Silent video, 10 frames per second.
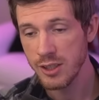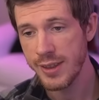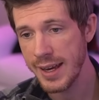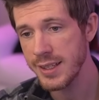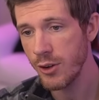So
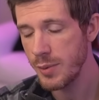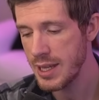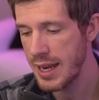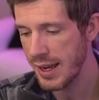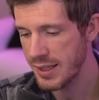that is going to be
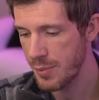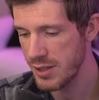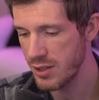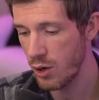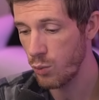the next
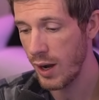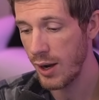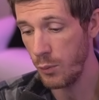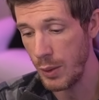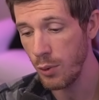episode
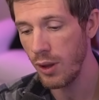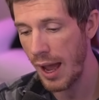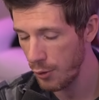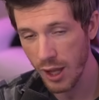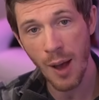where we will,
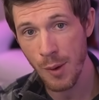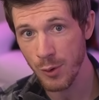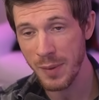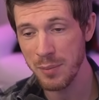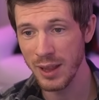I will come up
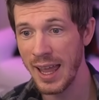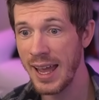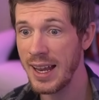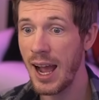with my plan.